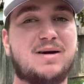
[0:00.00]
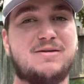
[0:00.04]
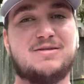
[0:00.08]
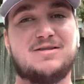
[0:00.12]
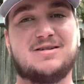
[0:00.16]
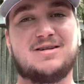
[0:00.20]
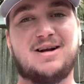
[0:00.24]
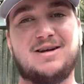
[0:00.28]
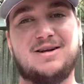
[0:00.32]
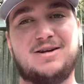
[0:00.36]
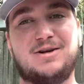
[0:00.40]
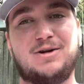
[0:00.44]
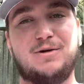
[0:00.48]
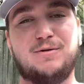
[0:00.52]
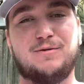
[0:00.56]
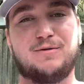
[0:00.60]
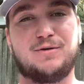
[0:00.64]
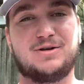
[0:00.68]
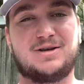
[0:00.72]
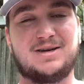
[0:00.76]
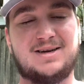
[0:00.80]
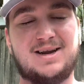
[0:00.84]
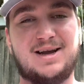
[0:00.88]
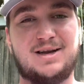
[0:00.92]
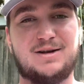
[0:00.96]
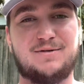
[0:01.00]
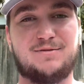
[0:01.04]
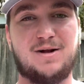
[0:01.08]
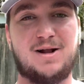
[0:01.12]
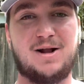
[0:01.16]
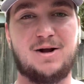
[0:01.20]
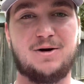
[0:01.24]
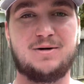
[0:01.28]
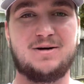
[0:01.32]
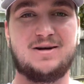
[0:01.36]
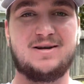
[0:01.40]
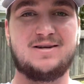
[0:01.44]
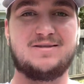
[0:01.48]
I've decided to do for today's
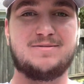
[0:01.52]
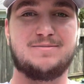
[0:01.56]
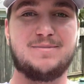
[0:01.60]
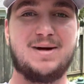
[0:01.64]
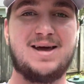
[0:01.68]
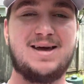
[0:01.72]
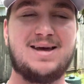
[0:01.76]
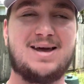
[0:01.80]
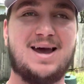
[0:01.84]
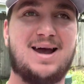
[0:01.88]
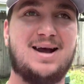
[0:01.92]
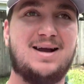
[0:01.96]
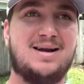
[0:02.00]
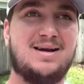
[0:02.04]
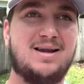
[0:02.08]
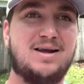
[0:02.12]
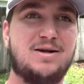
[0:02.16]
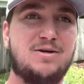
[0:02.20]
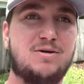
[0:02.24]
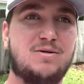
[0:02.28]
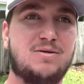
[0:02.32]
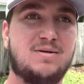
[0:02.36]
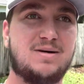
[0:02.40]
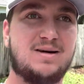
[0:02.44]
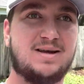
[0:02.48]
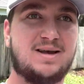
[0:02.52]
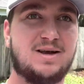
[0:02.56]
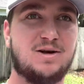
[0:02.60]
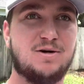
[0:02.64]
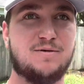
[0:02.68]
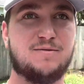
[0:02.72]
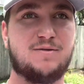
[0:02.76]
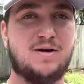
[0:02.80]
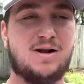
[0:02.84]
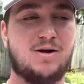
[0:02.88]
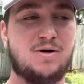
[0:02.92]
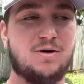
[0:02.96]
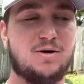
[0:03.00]
video is make a little gear
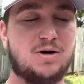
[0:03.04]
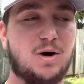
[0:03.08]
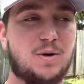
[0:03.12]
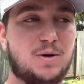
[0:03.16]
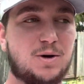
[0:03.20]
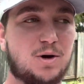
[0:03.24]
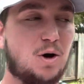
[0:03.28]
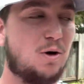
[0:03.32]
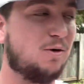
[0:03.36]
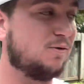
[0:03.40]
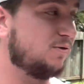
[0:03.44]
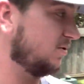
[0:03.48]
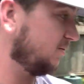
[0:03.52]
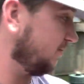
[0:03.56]
video going over